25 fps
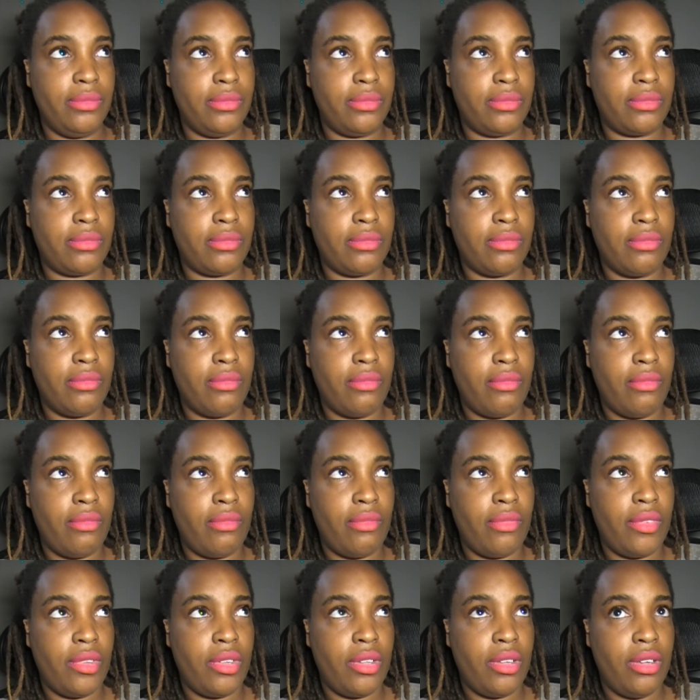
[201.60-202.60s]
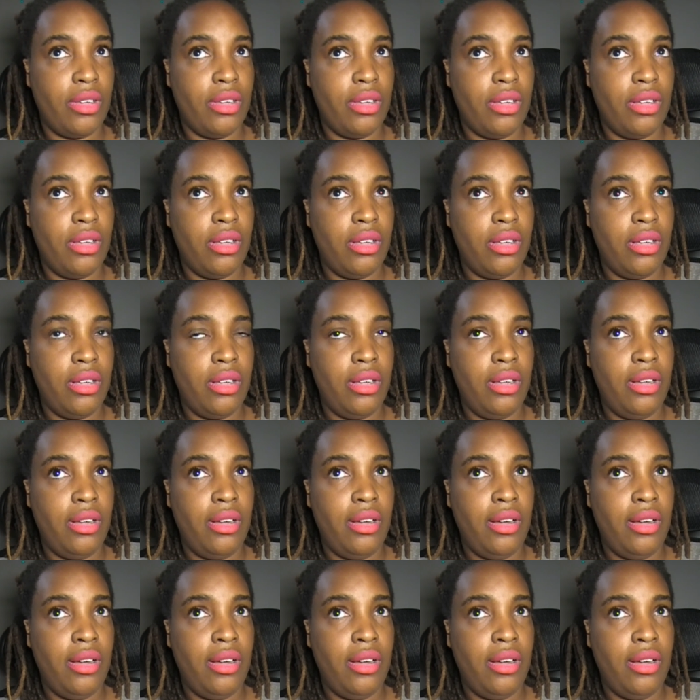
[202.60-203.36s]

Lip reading: Nothing is said.